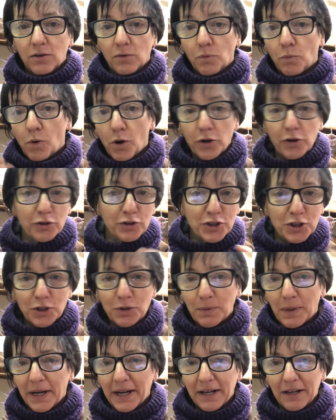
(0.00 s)
1 or
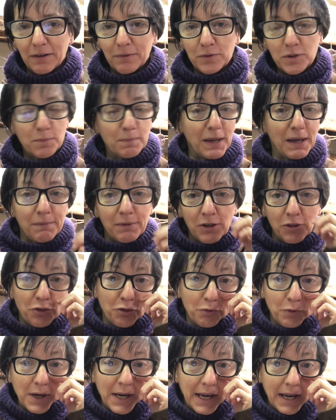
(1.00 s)
2 items, maybe
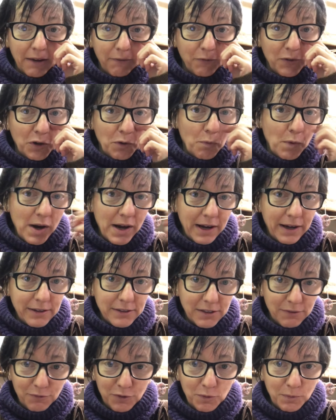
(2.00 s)
3 if you want
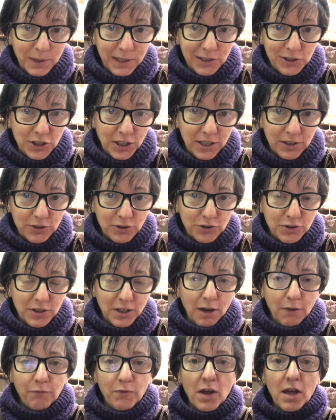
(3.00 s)
to challenge
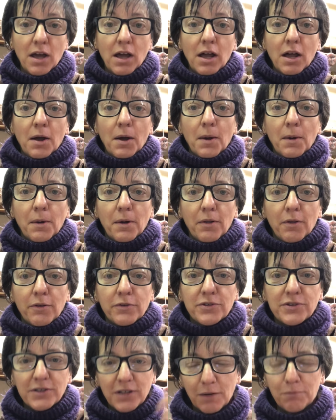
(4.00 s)
yourself,
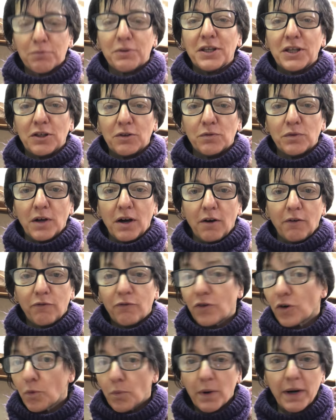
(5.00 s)
something you love
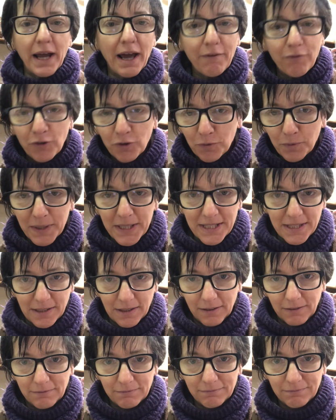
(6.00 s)
for whatever
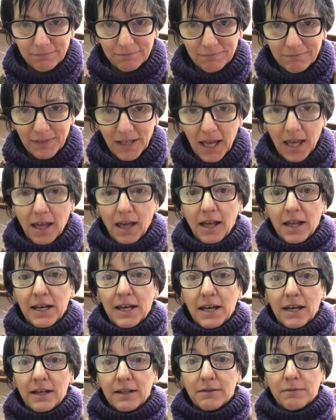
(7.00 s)
reason.
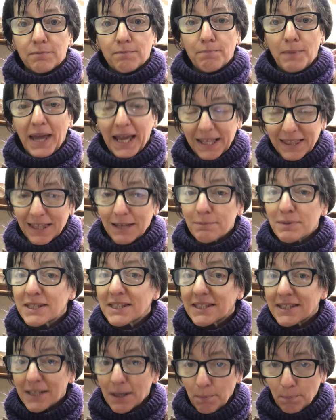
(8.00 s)
Make them
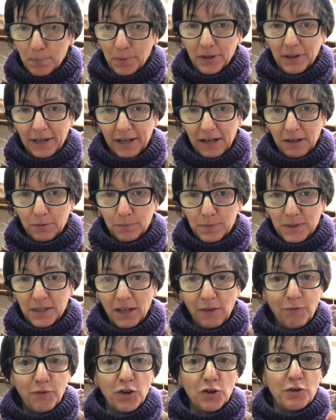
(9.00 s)
simple items
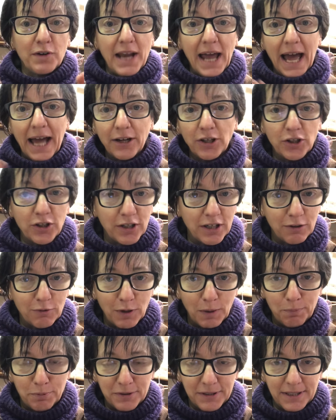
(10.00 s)
if you're not good at
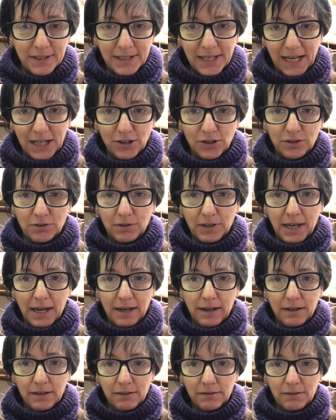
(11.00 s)
representational
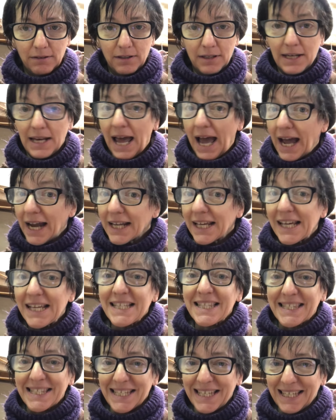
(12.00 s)
yet. Not
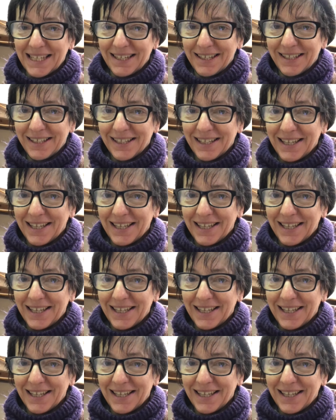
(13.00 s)
easy,